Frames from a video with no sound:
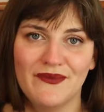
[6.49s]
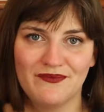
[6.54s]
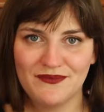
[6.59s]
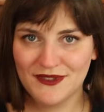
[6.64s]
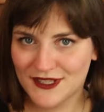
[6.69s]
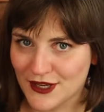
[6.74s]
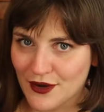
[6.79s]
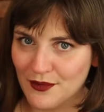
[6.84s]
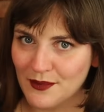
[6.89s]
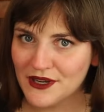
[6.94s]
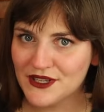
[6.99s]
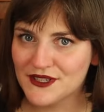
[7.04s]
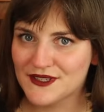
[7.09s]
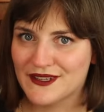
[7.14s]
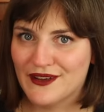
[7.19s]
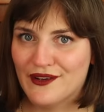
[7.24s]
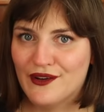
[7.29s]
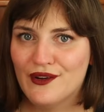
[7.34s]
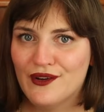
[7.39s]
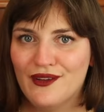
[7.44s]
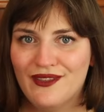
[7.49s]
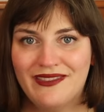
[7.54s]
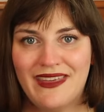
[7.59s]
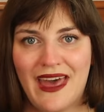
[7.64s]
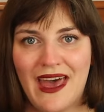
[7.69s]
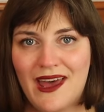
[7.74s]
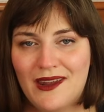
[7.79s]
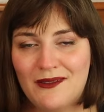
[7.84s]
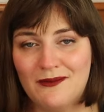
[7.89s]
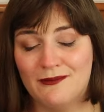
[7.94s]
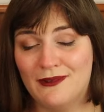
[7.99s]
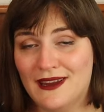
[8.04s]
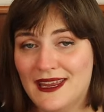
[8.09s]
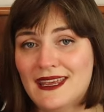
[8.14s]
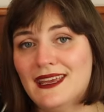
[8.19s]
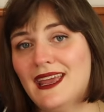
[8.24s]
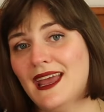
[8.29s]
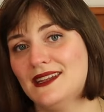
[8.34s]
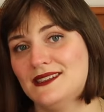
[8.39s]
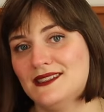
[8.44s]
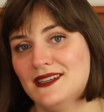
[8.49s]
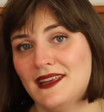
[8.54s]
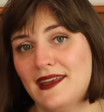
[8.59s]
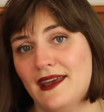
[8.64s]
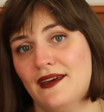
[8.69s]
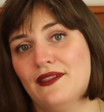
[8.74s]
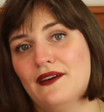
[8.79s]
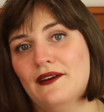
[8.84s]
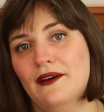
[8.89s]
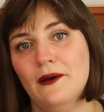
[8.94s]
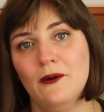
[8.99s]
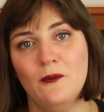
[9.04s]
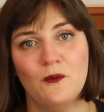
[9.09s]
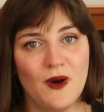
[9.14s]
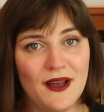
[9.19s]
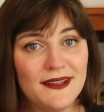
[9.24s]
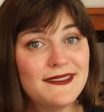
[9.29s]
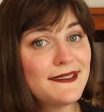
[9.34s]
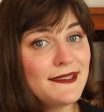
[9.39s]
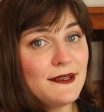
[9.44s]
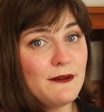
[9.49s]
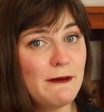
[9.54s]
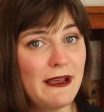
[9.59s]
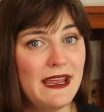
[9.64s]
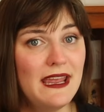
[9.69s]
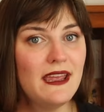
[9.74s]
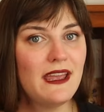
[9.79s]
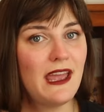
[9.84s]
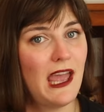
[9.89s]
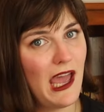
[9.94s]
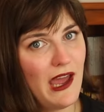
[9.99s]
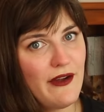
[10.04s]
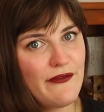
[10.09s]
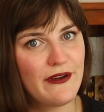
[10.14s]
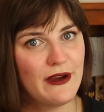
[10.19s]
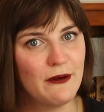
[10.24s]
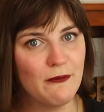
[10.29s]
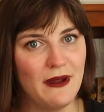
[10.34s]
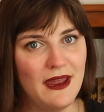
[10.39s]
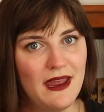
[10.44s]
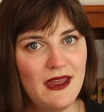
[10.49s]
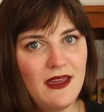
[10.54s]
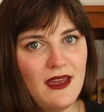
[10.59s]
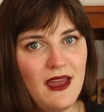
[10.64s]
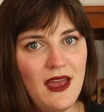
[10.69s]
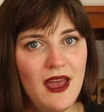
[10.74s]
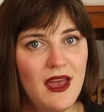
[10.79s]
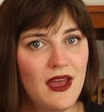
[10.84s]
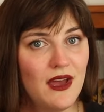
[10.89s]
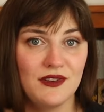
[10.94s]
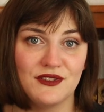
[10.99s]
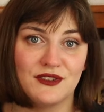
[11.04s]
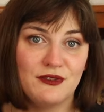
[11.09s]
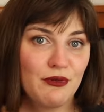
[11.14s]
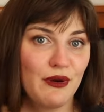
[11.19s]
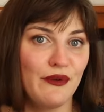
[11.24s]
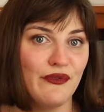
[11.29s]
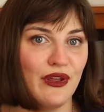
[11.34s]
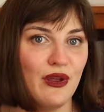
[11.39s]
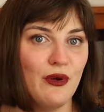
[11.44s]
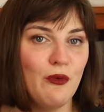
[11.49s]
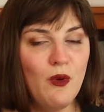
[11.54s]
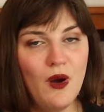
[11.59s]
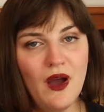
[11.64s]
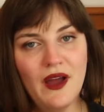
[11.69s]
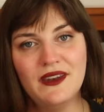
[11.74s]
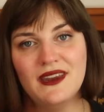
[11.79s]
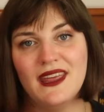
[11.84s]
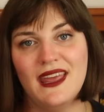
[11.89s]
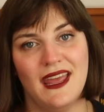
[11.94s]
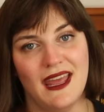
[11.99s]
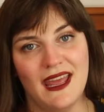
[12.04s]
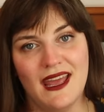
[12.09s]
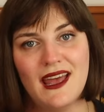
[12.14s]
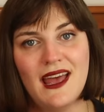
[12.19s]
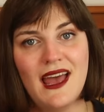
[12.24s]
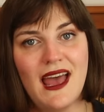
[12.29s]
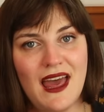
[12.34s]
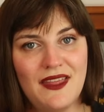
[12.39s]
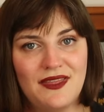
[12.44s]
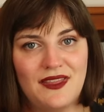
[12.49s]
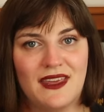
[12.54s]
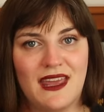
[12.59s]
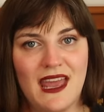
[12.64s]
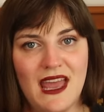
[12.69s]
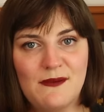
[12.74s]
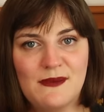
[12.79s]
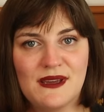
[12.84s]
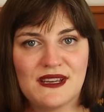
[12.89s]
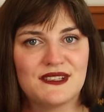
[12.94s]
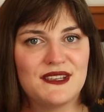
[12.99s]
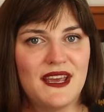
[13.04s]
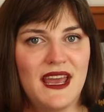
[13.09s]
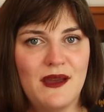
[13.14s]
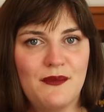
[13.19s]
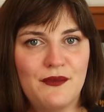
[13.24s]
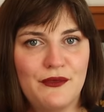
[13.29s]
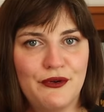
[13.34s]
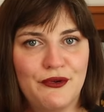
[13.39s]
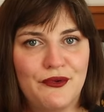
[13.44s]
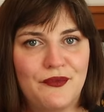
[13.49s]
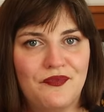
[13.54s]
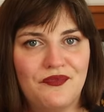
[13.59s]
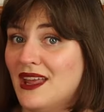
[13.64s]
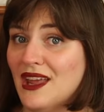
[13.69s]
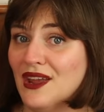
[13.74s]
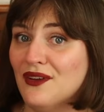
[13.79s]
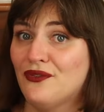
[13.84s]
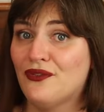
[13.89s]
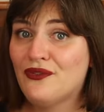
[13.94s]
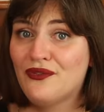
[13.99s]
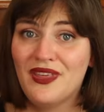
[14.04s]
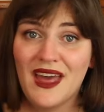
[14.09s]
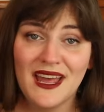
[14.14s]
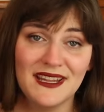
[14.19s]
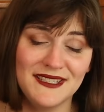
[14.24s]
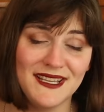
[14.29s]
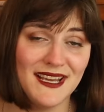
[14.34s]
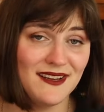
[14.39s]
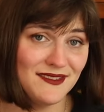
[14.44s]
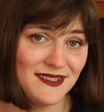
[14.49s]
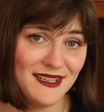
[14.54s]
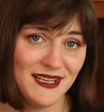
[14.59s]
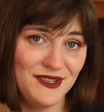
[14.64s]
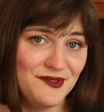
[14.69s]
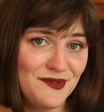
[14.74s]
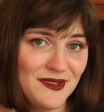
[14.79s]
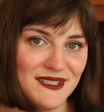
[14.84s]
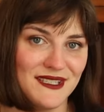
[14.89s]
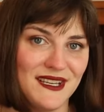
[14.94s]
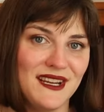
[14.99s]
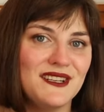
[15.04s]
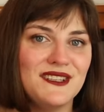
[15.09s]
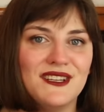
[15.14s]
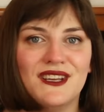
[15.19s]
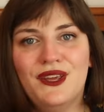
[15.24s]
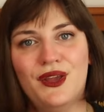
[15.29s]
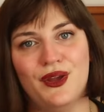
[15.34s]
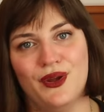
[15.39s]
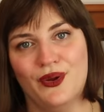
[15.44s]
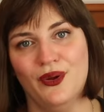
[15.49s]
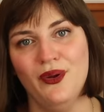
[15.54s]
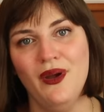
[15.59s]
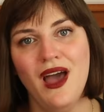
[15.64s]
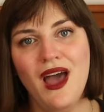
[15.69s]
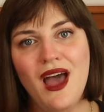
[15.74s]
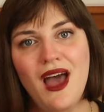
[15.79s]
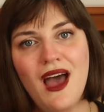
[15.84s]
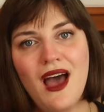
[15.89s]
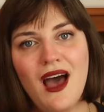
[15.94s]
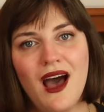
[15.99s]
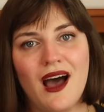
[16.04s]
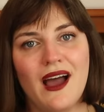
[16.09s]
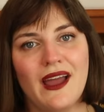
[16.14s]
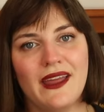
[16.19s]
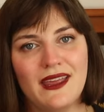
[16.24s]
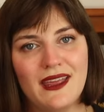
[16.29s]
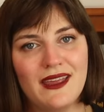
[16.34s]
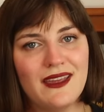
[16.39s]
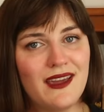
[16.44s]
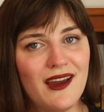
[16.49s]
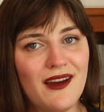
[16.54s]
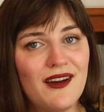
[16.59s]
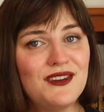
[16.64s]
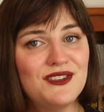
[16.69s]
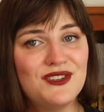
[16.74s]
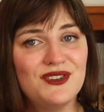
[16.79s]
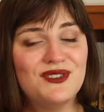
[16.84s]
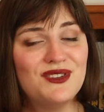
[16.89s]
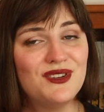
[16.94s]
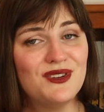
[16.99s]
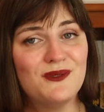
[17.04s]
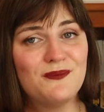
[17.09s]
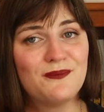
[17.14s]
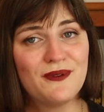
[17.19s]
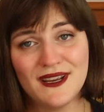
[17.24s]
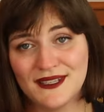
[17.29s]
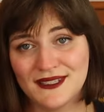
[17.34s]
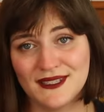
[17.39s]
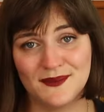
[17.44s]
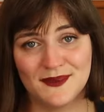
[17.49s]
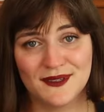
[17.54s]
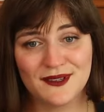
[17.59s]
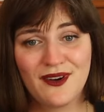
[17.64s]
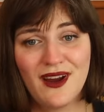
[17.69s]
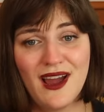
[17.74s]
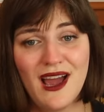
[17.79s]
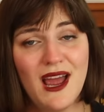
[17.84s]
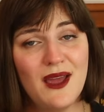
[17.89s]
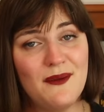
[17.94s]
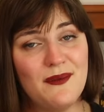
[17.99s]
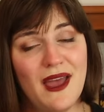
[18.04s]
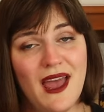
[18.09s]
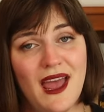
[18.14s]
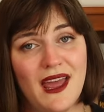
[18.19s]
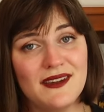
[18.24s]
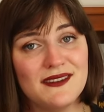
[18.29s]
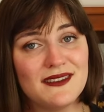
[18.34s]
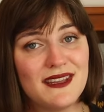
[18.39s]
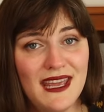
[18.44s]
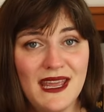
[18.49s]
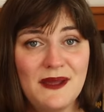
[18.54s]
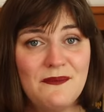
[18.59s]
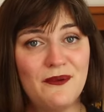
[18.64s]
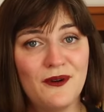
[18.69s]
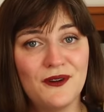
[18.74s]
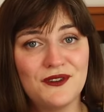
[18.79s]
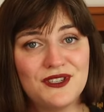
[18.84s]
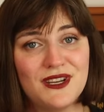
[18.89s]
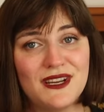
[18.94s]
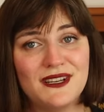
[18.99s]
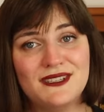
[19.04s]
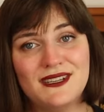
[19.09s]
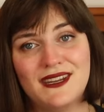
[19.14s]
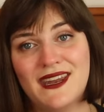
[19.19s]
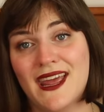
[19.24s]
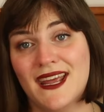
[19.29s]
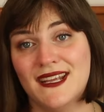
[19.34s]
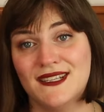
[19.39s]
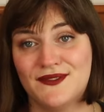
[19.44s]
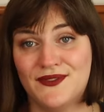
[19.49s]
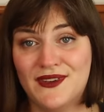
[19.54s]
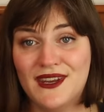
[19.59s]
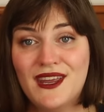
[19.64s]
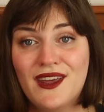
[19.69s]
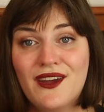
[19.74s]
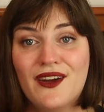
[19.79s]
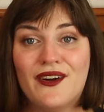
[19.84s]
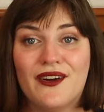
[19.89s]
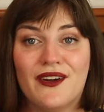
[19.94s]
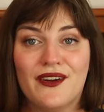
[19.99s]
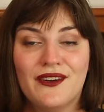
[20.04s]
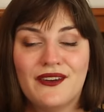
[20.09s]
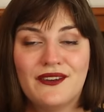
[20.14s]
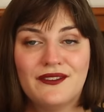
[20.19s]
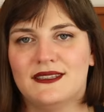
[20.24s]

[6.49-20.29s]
So much so that we get together once a week, every week, to review one here at the gaming table. If that sounds interesting to you, I encourage you to press subscribe and keep watching today's video.